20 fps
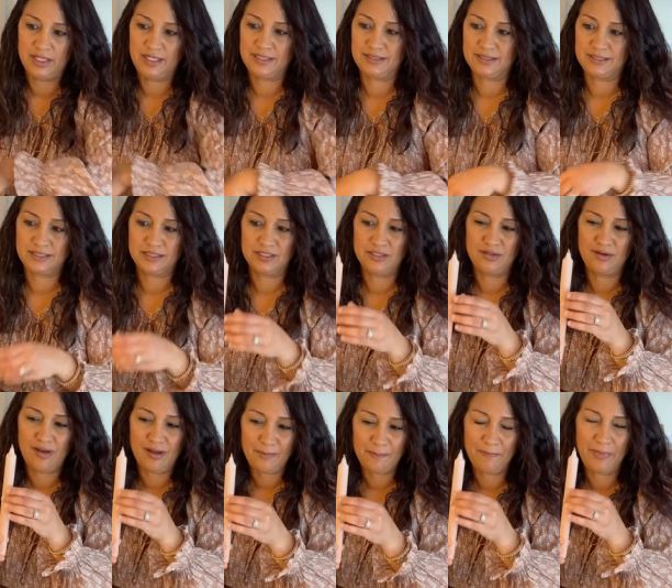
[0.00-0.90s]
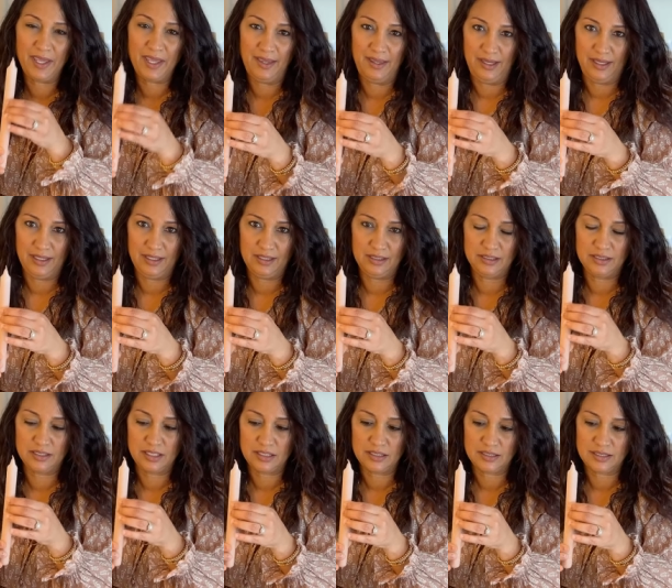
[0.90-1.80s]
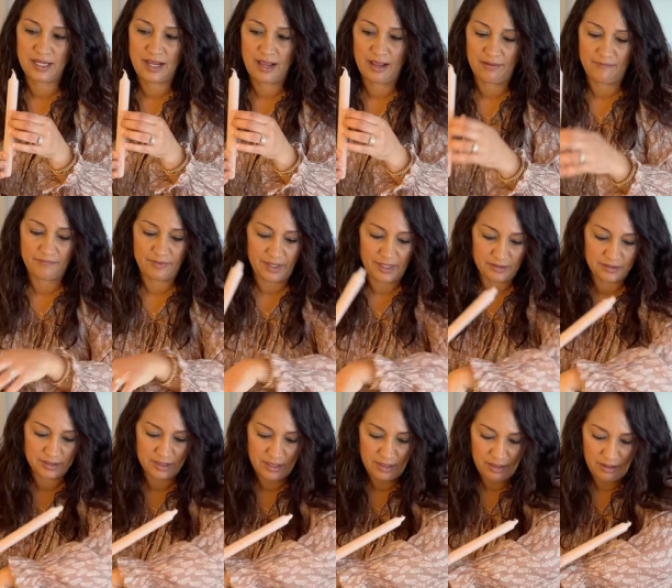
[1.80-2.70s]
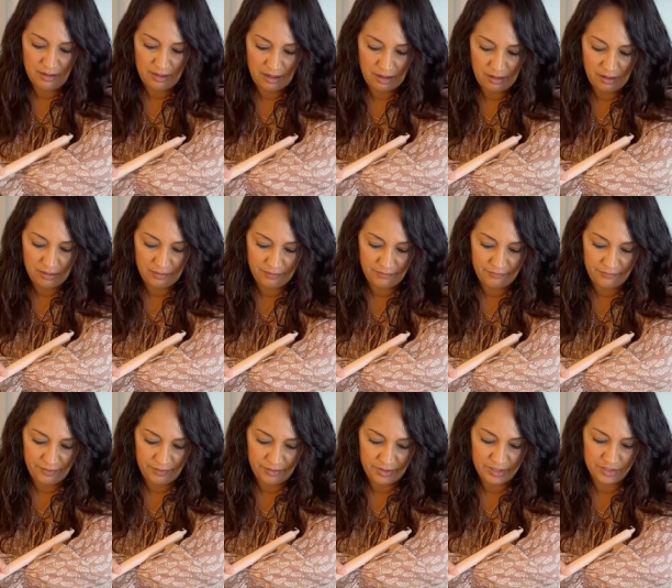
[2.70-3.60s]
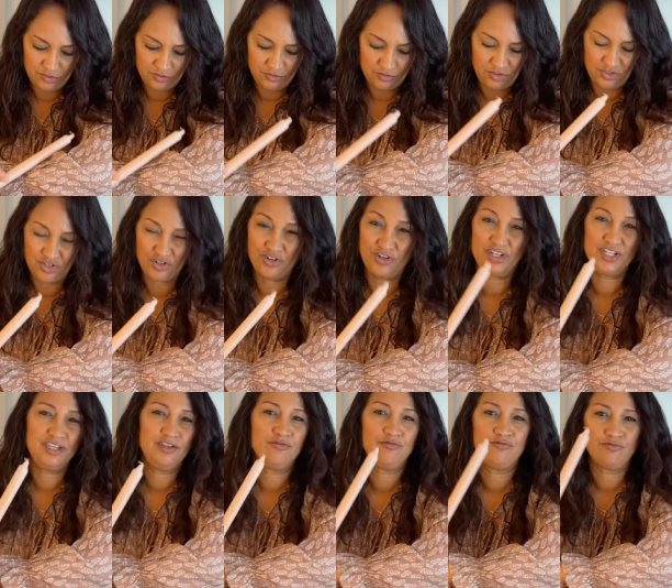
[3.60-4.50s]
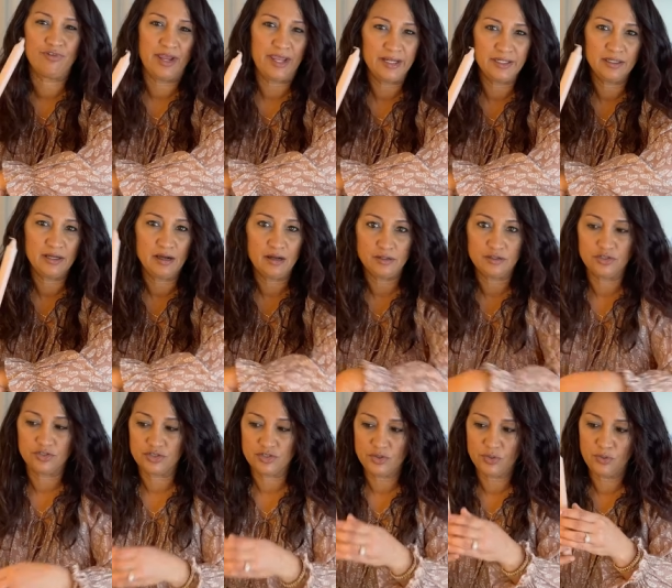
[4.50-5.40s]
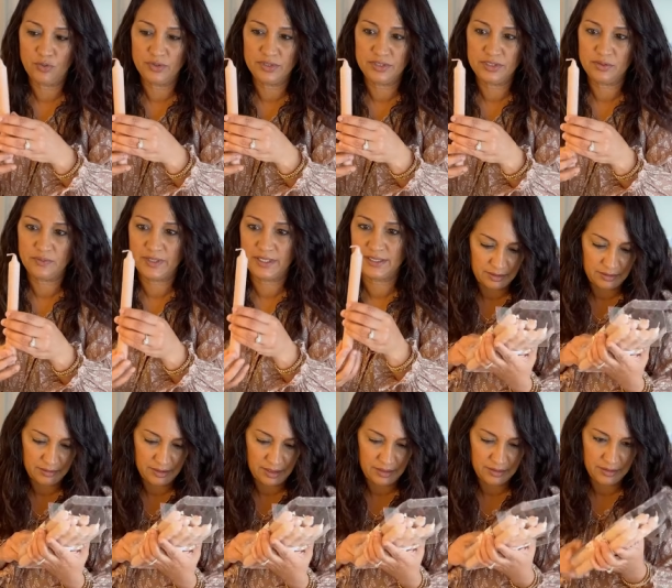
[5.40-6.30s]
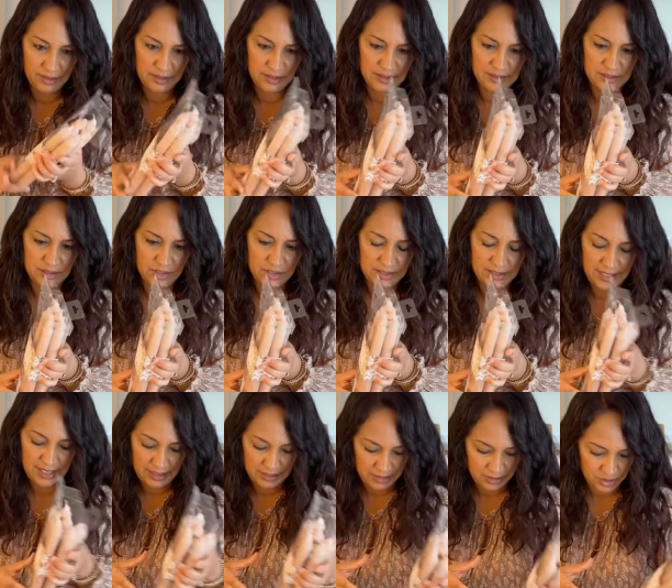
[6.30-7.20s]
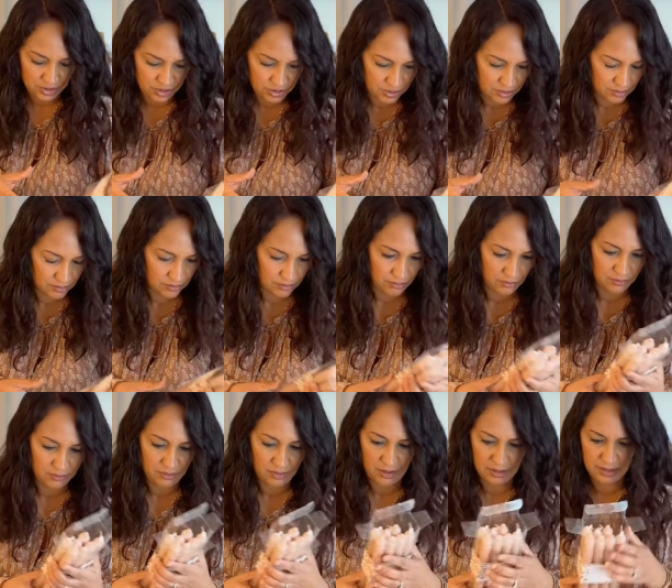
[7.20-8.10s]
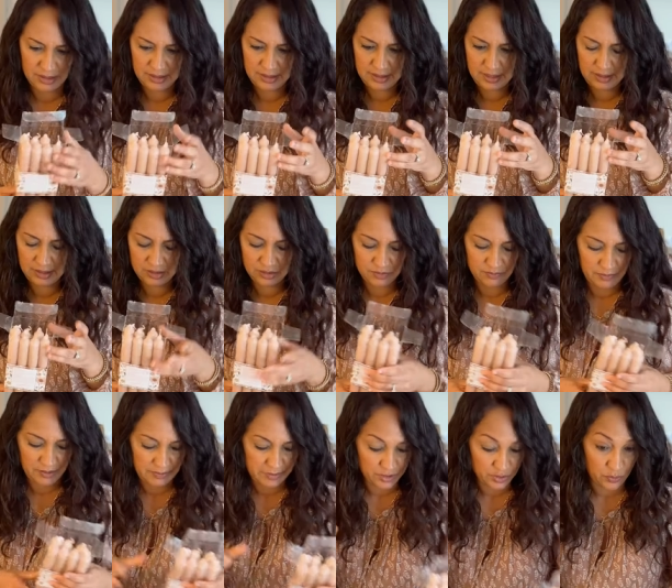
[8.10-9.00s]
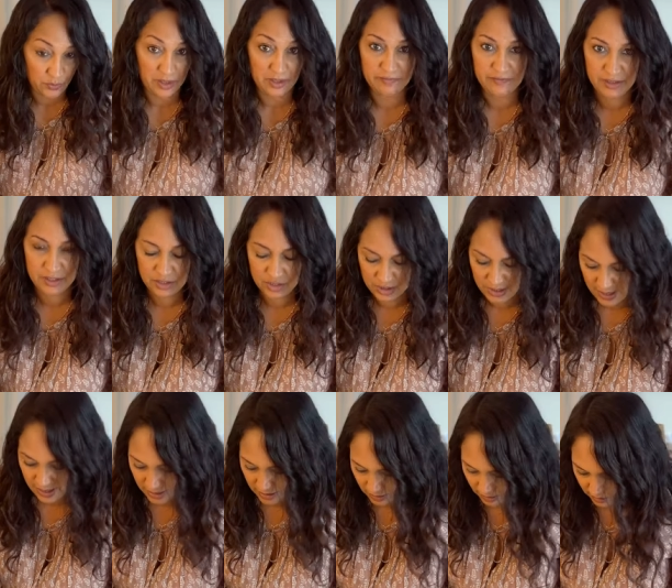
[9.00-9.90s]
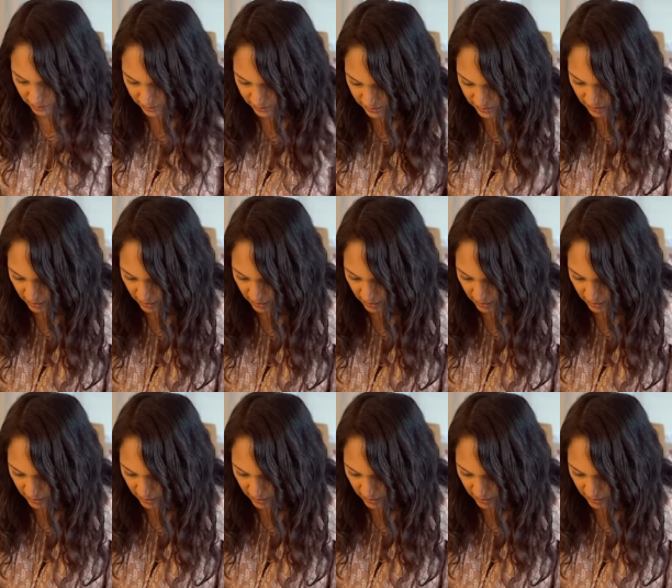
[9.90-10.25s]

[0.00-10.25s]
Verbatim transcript: It's not pink, it does have that very dirty red undertone to it. I think these are 10-inch, no, are they 10-inch? Maybe 12-inch candles.